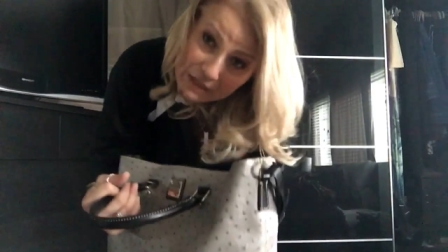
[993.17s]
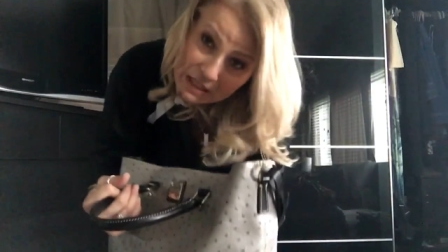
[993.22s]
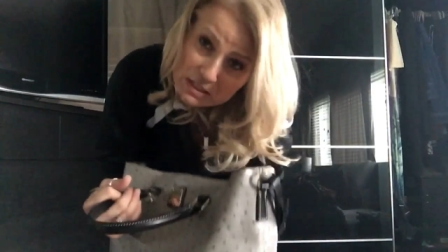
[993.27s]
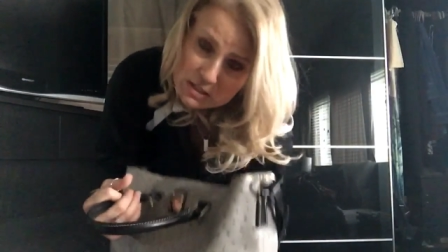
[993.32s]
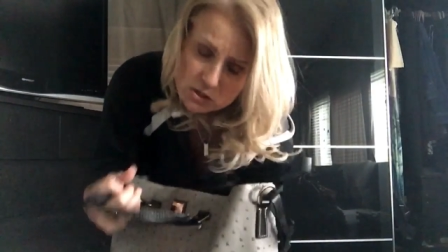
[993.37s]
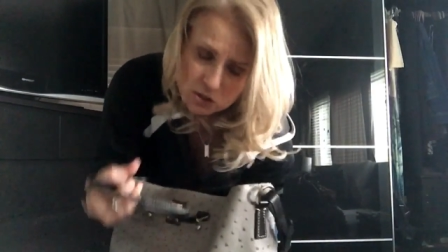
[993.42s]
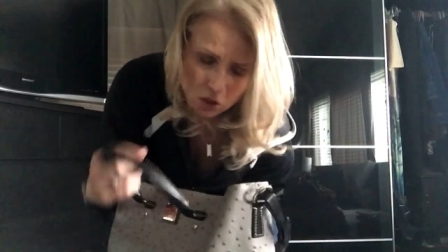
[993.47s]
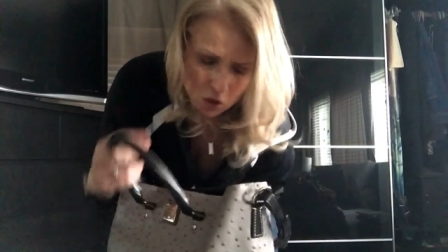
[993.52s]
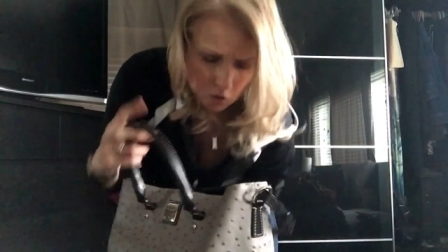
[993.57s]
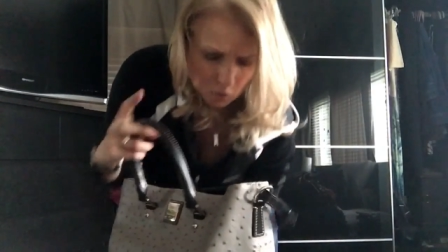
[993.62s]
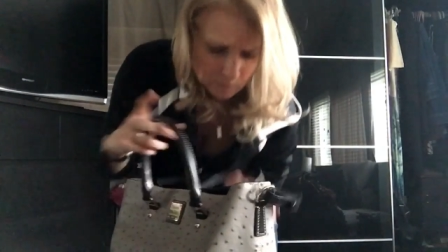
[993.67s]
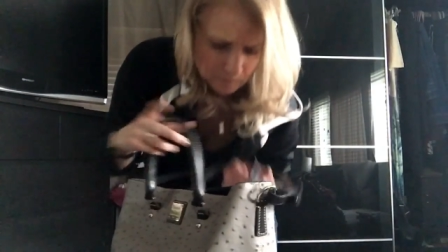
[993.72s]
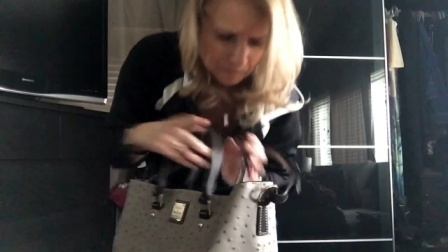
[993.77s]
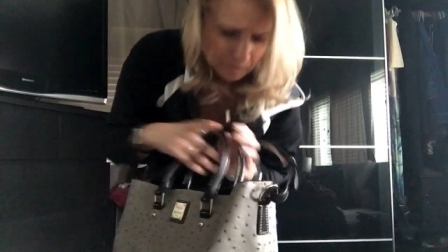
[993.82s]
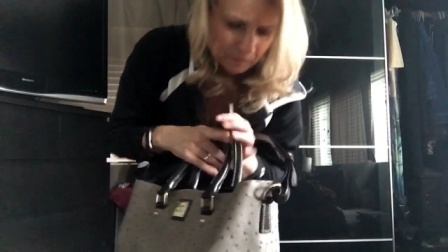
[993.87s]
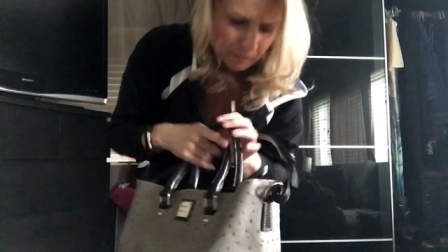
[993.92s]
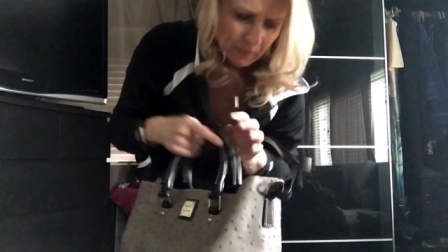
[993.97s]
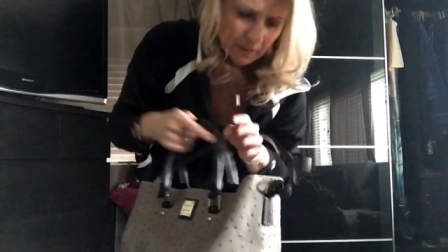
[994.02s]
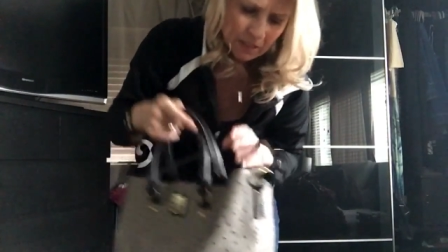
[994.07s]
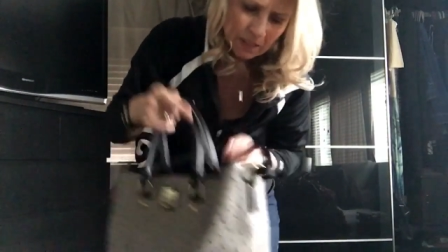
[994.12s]
So
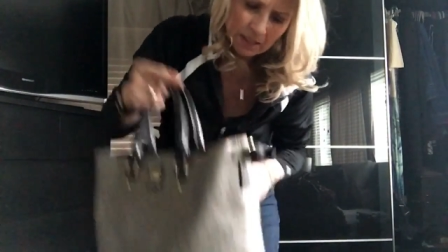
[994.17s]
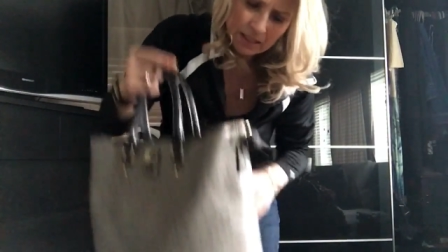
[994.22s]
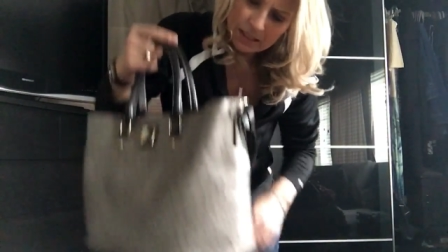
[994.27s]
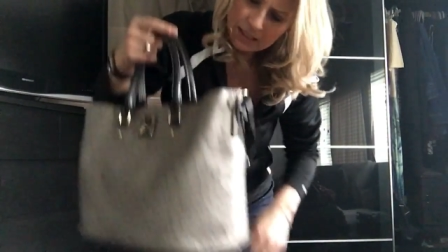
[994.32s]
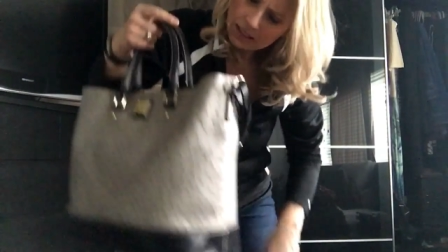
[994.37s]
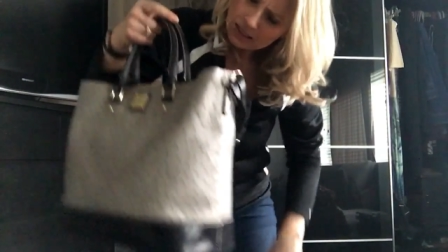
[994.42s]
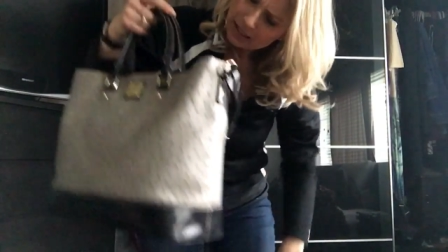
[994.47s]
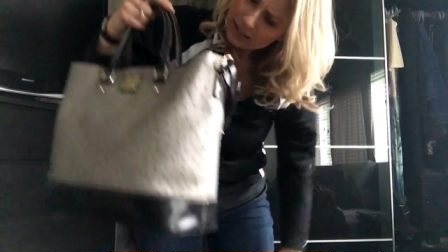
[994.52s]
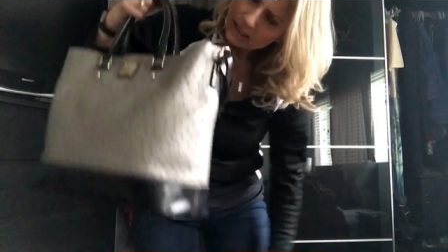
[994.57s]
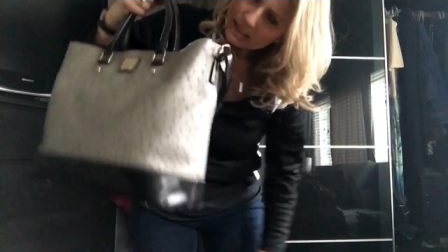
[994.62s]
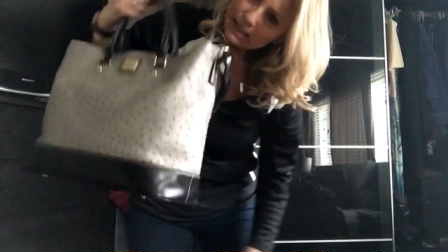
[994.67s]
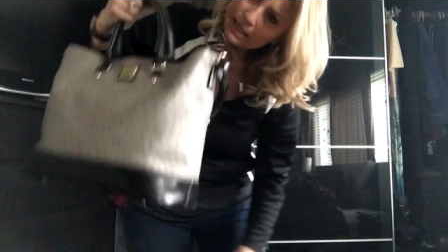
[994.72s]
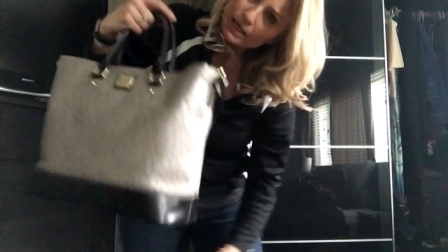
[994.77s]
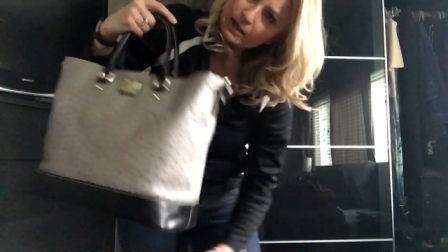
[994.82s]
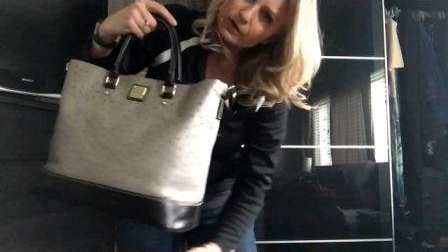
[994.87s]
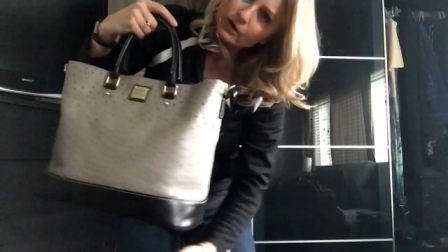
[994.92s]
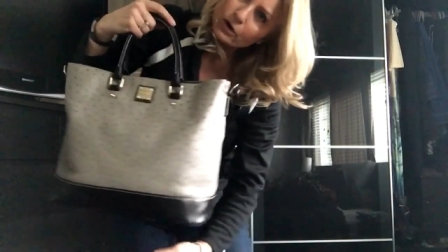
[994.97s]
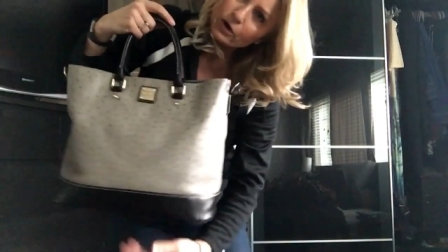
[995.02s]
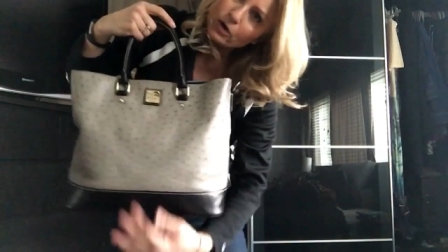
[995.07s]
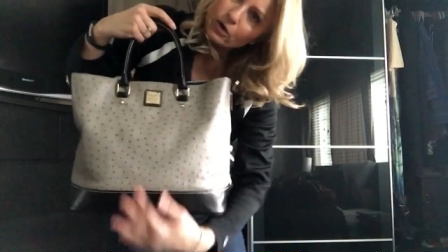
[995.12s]
I
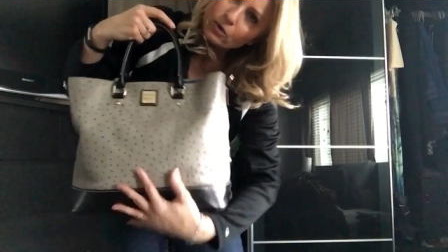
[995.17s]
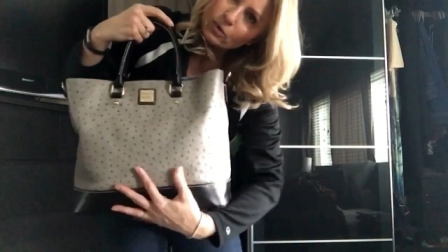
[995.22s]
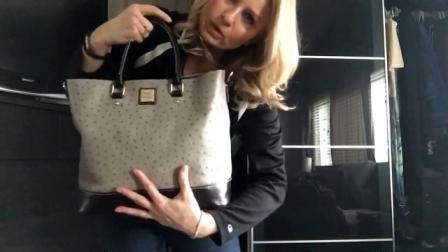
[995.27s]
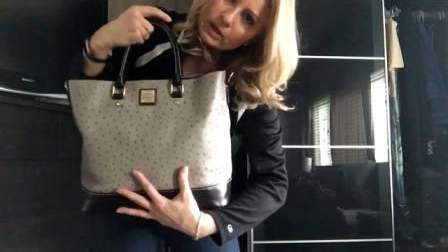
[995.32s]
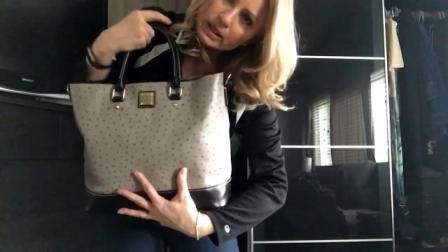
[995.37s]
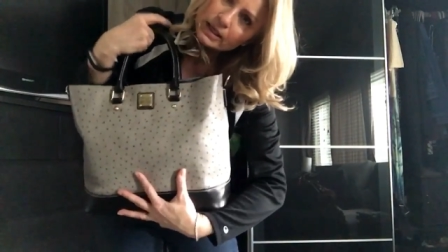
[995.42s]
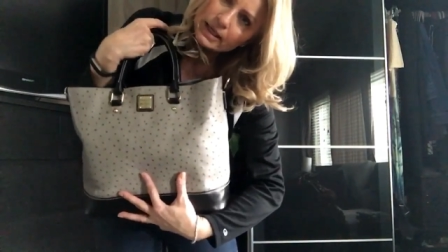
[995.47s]
don't know,